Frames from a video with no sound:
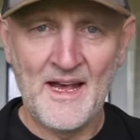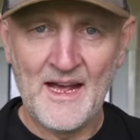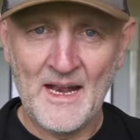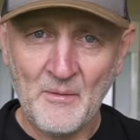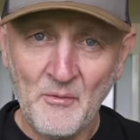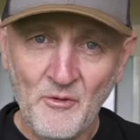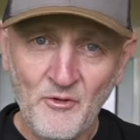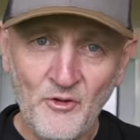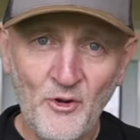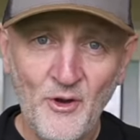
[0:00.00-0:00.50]
I'm
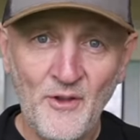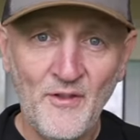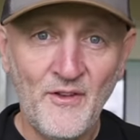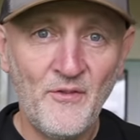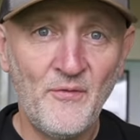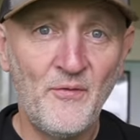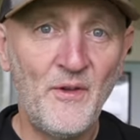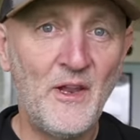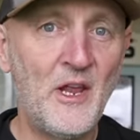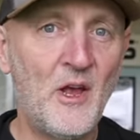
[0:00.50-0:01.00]
going to show you in this
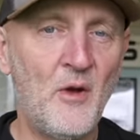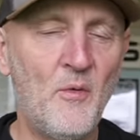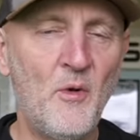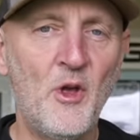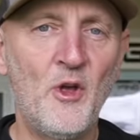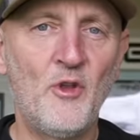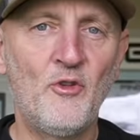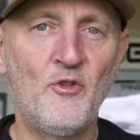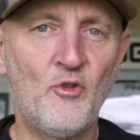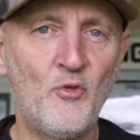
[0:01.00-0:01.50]
video
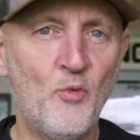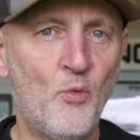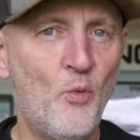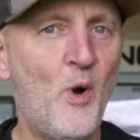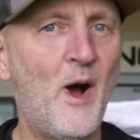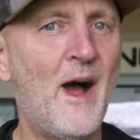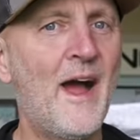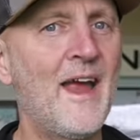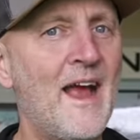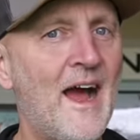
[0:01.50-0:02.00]
just
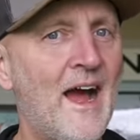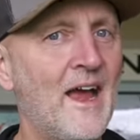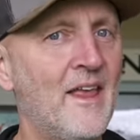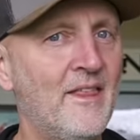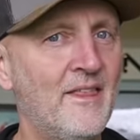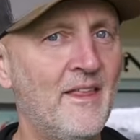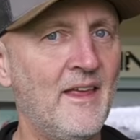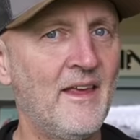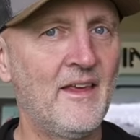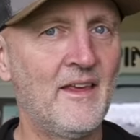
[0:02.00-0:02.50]
why I
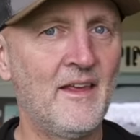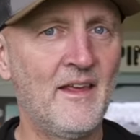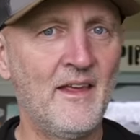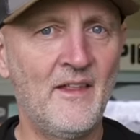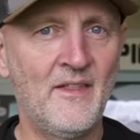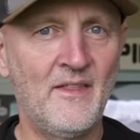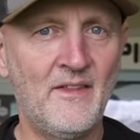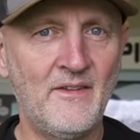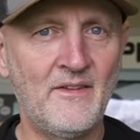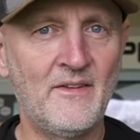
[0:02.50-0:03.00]
think
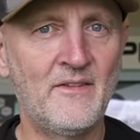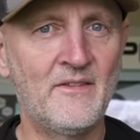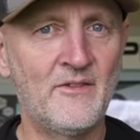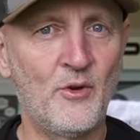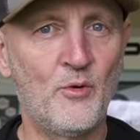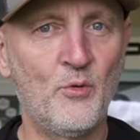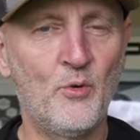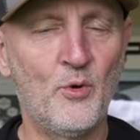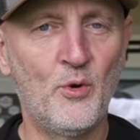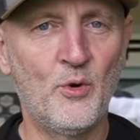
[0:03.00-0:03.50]
this is
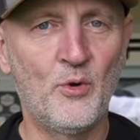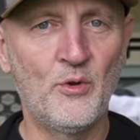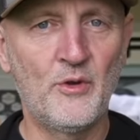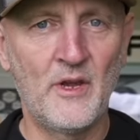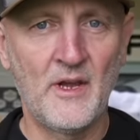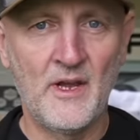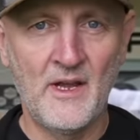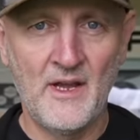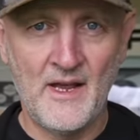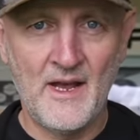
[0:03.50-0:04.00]
so good
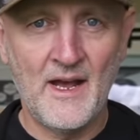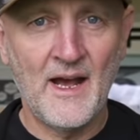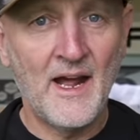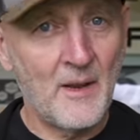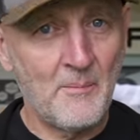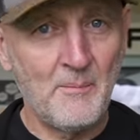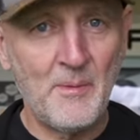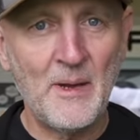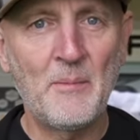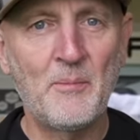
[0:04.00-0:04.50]
and
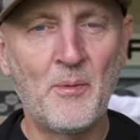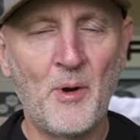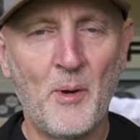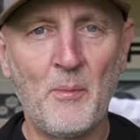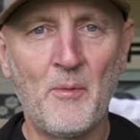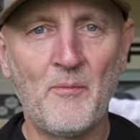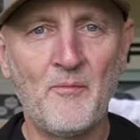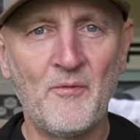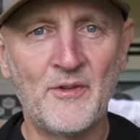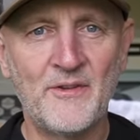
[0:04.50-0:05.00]
a big
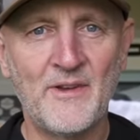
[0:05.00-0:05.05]
problem for